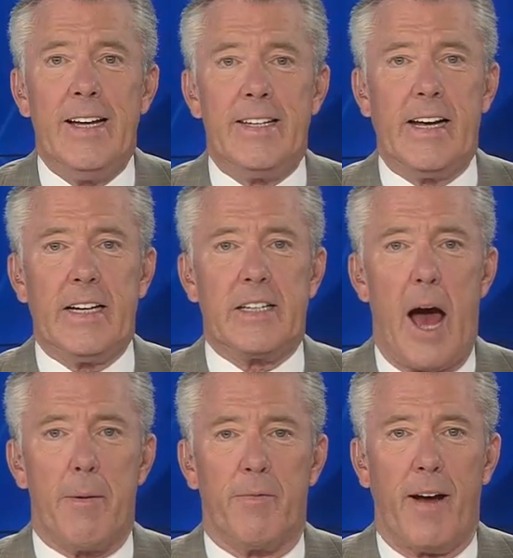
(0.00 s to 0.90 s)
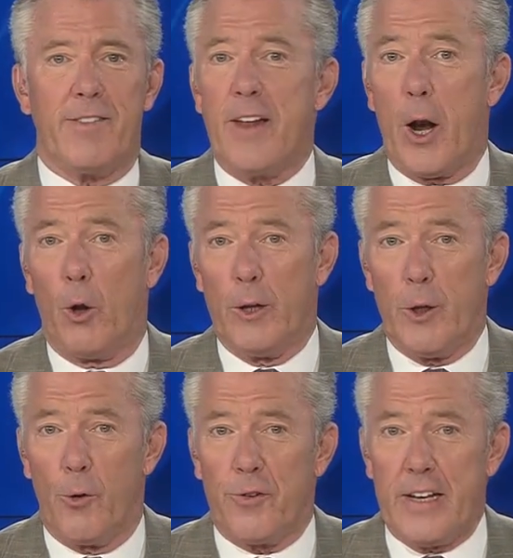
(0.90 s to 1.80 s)
Deacon Tom invites not only
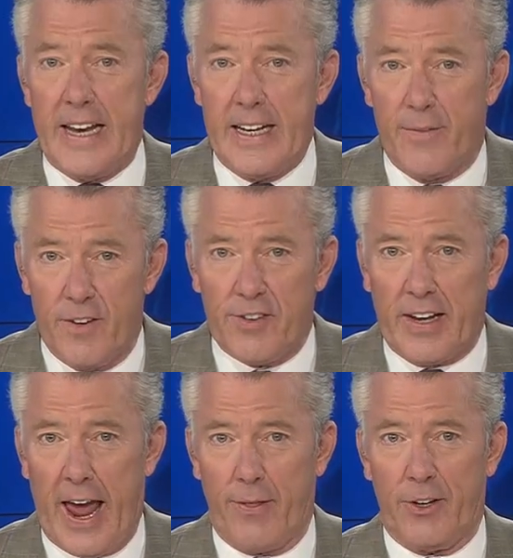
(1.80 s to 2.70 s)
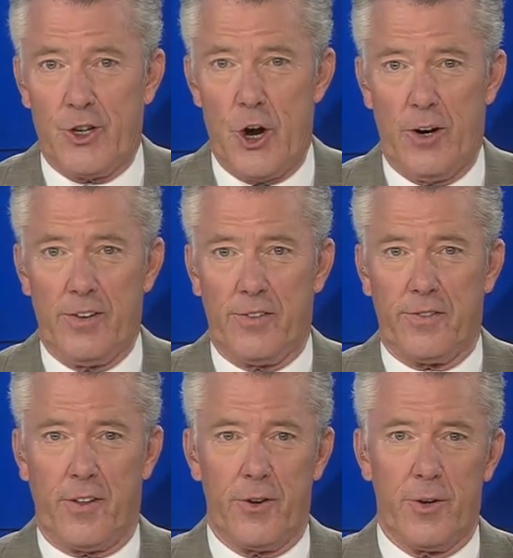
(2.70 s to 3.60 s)
those in need to visit Catholic Charities of
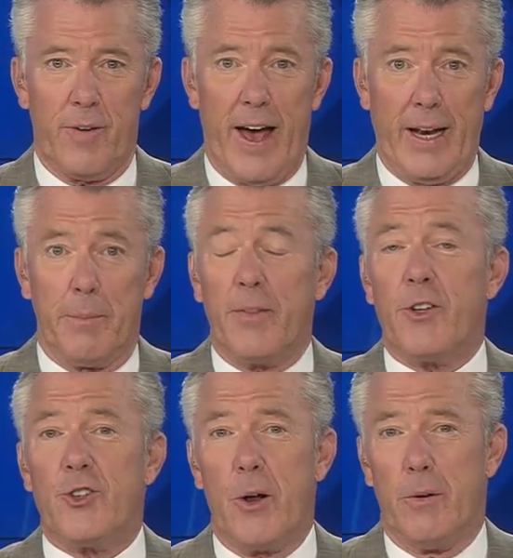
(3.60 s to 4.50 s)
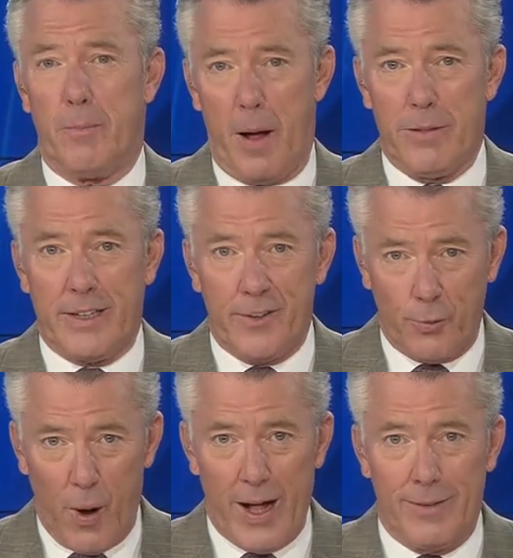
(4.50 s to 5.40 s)
Southern Nevada, but the general public as
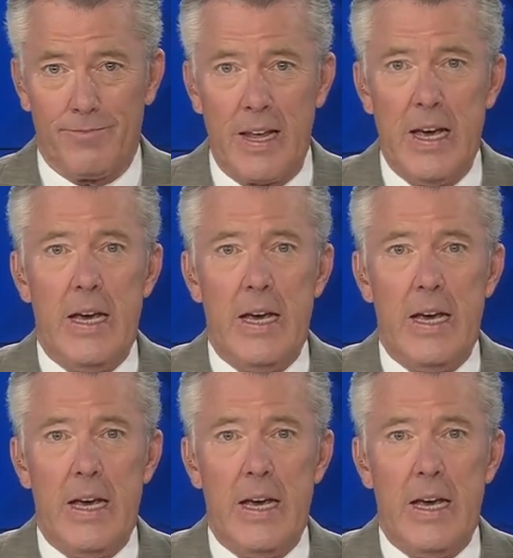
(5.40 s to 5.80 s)
well.